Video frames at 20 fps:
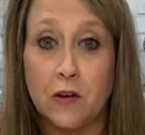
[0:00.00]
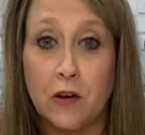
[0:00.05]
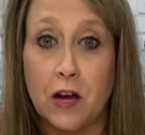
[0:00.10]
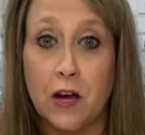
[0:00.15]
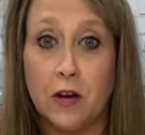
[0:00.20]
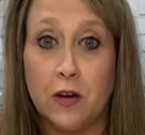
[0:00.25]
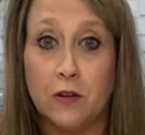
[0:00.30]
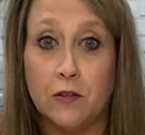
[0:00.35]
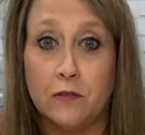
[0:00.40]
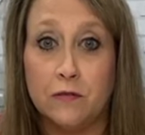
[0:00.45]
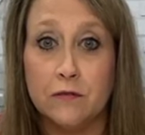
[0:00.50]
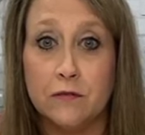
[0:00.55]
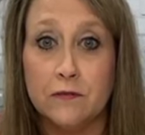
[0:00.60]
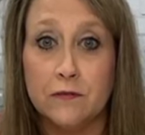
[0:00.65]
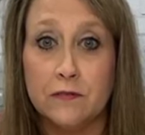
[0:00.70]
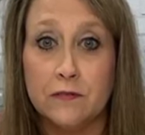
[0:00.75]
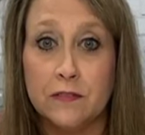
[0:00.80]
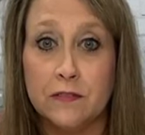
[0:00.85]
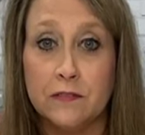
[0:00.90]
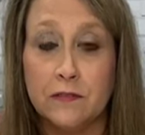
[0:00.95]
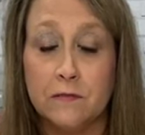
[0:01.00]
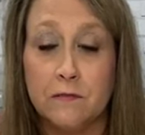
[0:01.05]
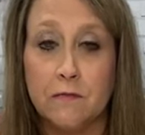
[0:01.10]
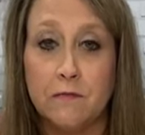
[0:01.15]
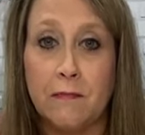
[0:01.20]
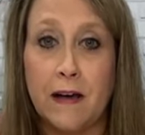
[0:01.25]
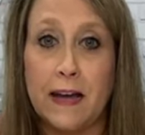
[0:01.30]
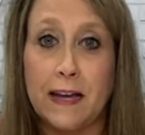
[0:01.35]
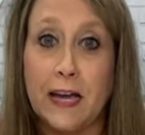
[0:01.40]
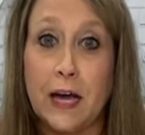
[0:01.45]
your own.
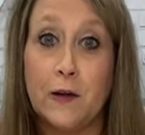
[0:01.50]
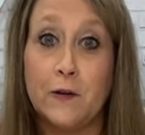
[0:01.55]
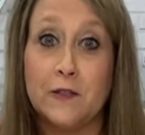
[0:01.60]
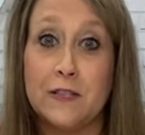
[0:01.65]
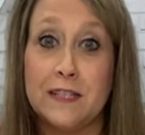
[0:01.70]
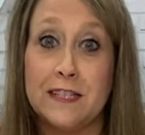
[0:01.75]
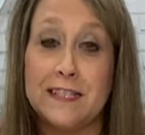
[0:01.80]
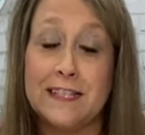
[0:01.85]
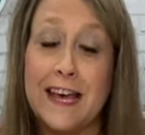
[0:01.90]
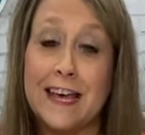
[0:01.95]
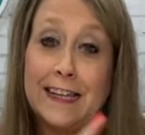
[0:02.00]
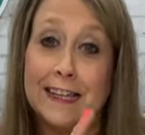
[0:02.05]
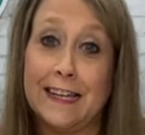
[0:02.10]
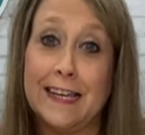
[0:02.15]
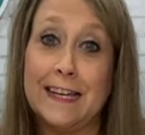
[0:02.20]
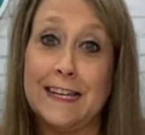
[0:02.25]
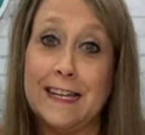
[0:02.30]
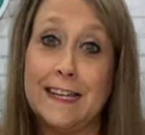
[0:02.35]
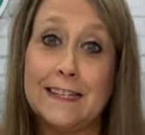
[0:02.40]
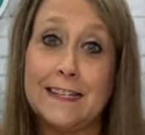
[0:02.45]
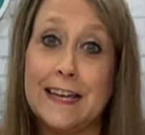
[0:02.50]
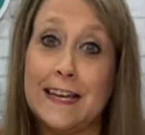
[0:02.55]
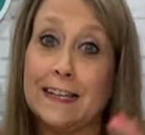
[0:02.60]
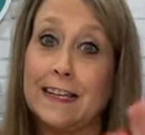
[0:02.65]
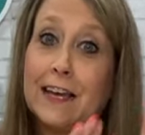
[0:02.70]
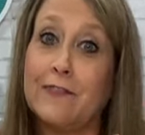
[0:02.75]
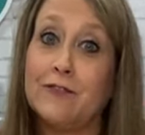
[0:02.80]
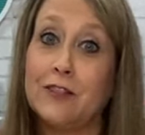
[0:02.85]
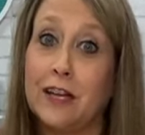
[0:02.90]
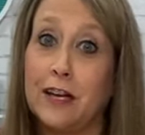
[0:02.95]
My ghost is at Lindy's. I
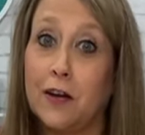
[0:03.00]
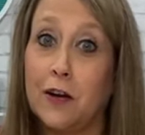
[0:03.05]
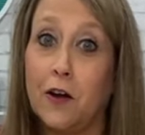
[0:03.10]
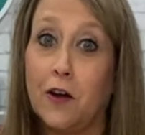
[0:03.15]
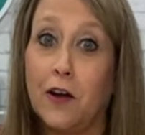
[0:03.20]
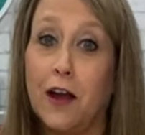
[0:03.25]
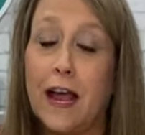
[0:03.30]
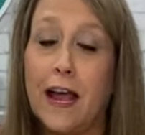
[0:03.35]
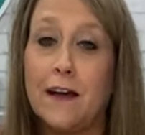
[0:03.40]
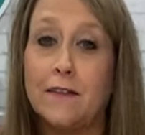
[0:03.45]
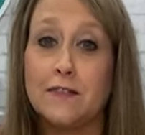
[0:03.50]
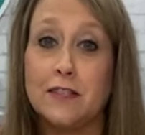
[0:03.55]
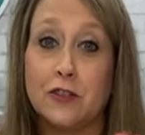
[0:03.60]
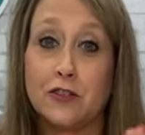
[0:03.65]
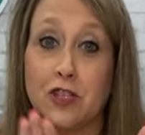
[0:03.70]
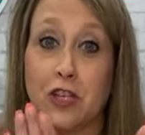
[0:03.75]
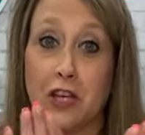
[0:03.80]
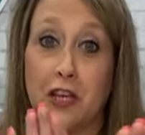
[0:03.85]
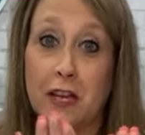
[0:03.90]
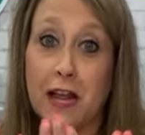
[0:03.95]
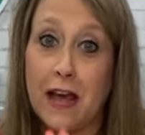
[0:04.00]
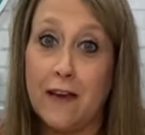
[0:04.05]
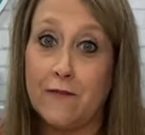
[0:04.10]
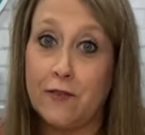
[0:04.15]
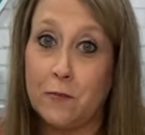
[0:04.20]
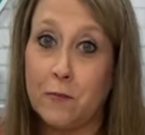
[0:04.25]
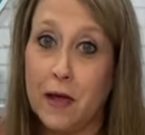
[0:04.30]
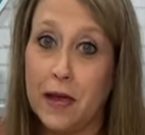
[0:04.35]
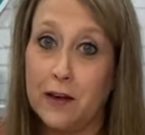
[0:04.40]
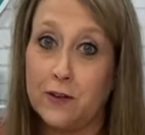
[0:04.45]
left it at her house so she could have
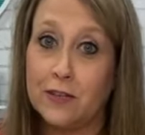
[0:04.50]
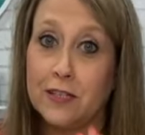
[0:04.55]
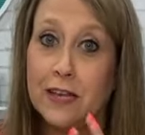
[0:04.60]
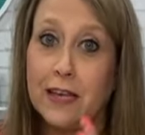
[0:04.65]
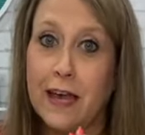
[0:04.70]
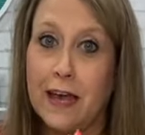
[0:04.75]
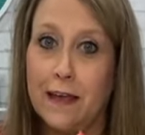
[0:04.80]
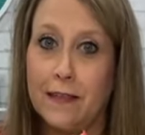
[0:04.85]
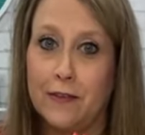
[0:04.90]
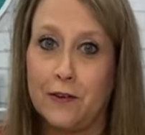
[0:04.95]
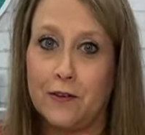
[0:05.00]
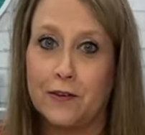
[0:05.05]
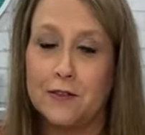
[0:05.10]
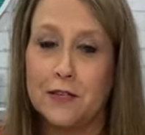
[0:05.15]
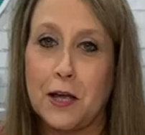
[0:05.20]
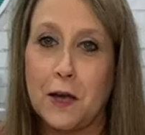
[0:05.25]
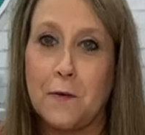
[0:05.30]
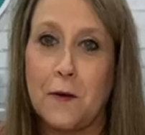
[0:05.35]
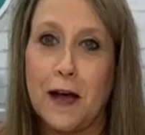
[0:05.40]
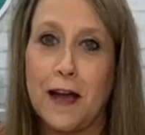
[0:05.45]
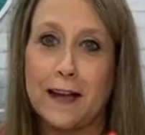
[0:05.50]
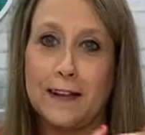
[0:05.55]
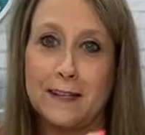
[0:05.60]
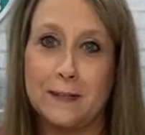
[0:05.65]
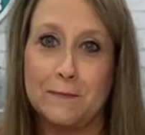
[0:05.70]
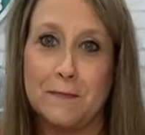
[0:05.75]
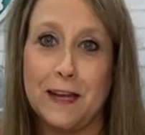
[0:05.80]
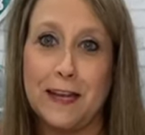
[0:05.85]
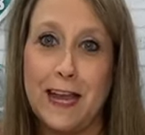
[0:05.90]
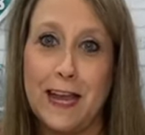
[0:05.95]
the pair together. So I
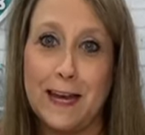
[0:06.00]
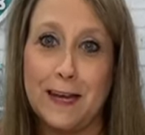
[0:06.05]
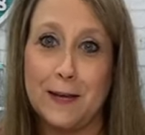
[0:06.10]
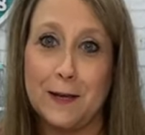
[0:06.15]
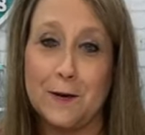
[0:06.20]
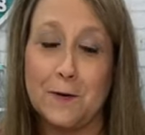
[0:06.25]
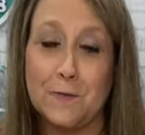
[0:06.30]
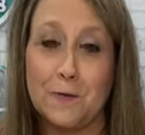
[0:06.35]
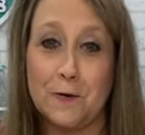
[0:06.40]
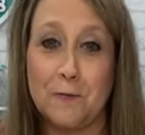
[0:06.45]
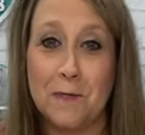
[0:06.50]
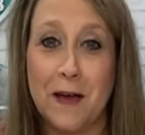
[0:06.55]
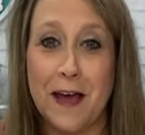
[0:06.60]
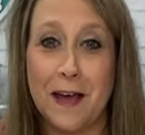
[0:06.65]
took my candy corn